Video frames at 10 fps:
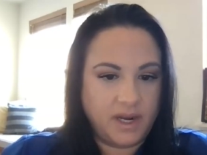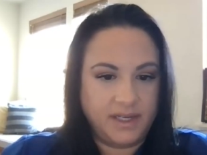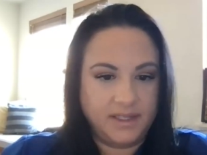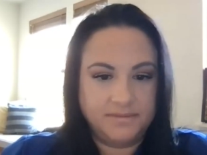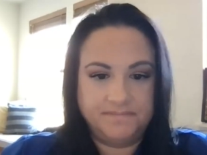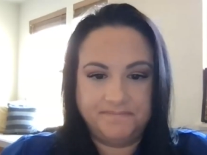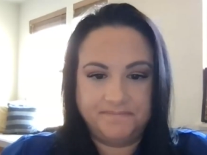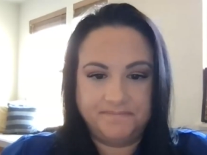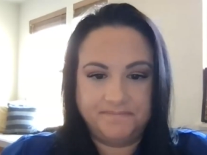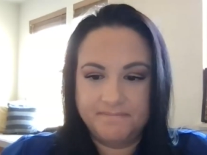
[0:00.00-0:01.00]
right.
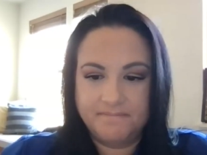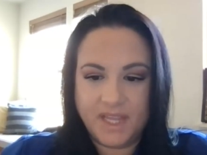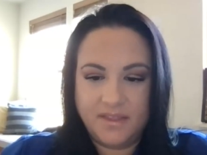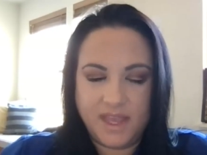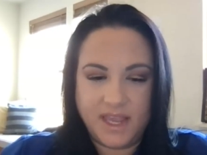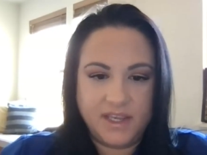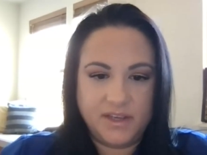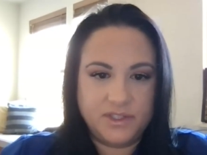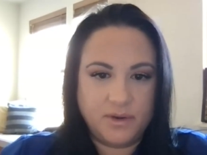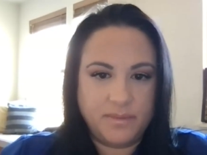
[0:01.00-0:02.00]
Thank
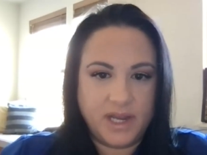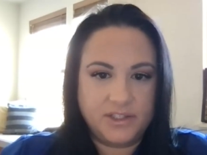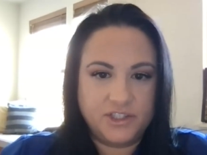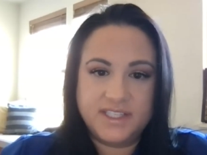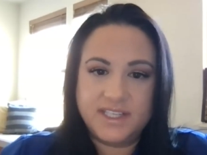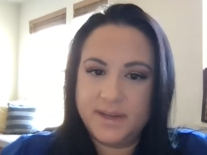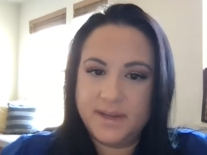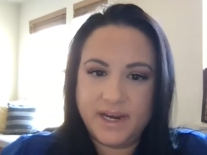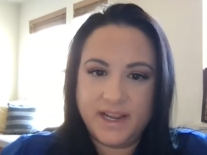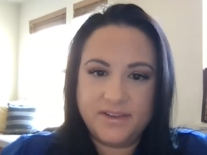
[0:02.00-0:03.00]
you so much. Does
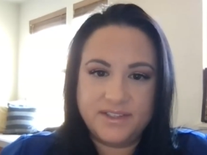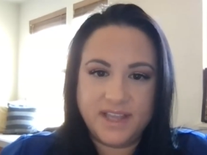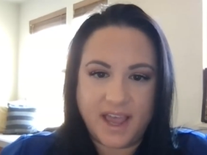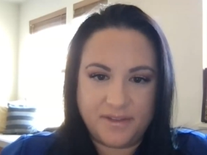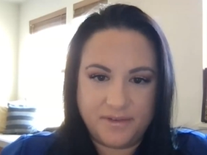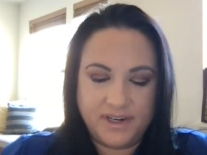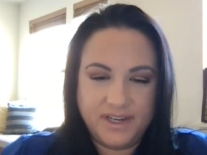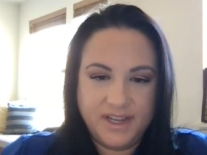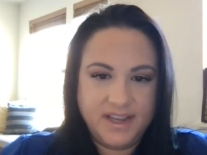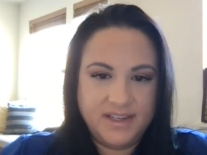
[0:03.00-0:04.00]
anybody else, Catherine,
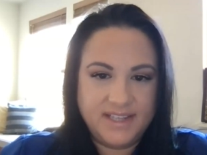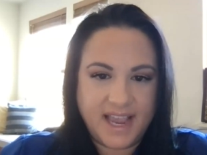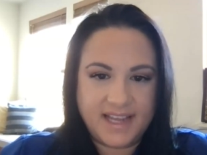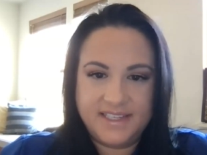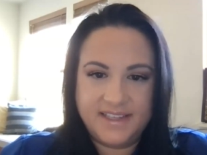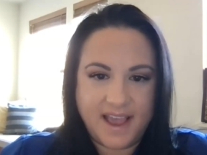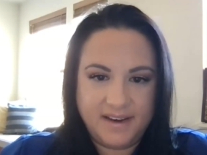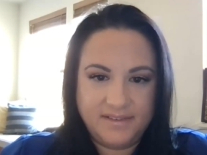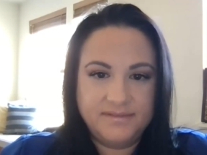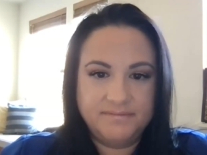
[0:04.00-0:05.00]
to add to
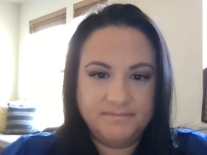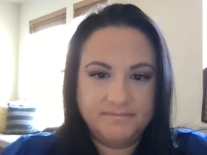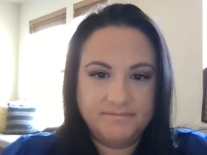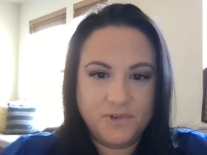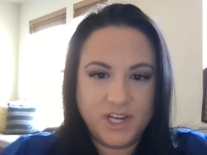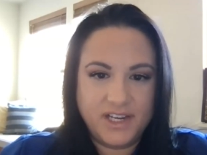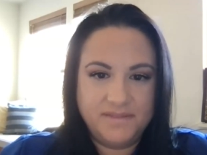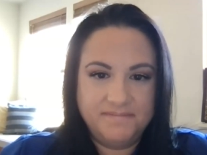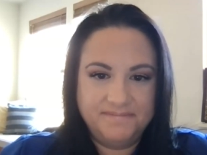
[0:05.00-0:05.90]
that? We're good?